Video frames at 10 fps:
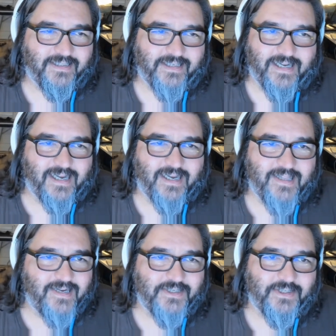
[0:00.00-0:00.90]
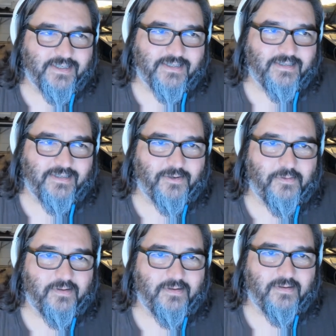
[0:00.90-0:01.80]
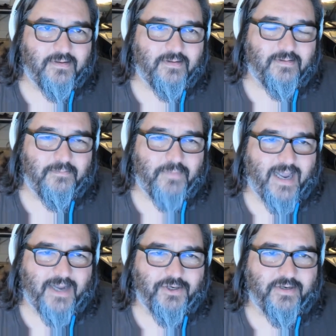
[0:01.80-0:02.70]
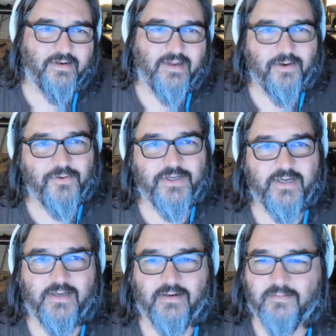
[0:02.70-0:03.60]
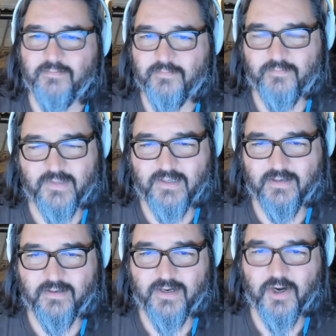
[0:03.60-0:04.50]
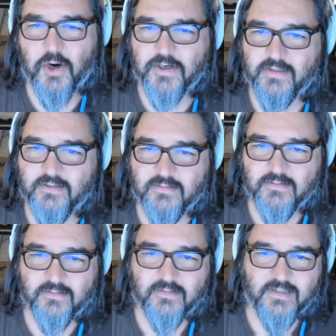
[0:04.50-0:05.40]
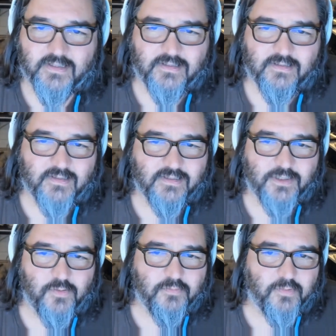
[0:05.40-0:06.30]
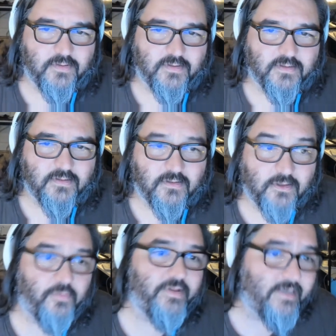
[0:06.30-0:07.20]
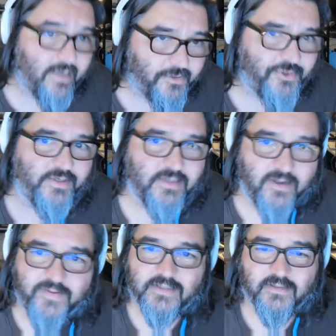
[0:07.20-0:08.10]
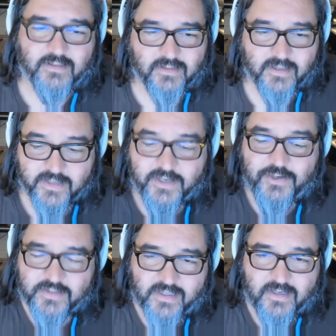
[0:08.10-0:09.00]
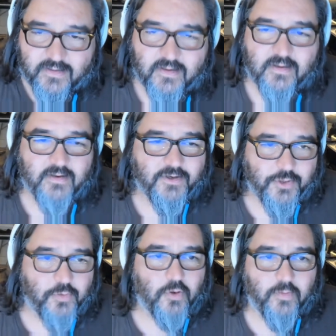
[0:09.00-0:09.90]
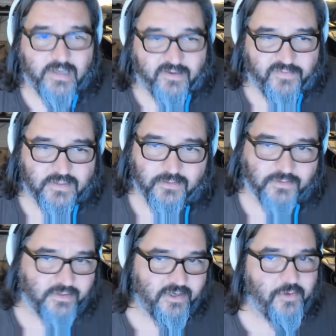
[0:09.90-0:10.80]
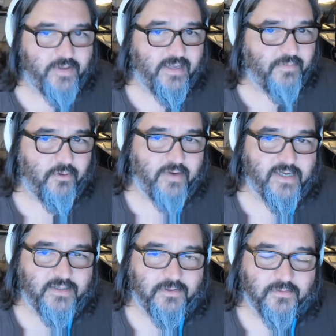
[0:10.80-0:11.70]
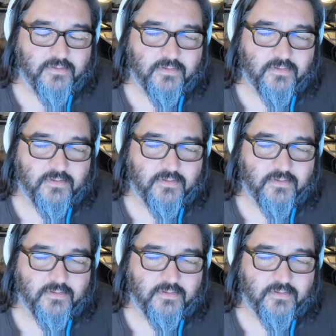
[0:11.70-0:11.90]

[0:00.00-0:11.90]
yeah, I think it's just, you know, passion and energy and heart is so important, along with intelligence, obviously. And then you see, do you already have the skills to do it? That'd be great too.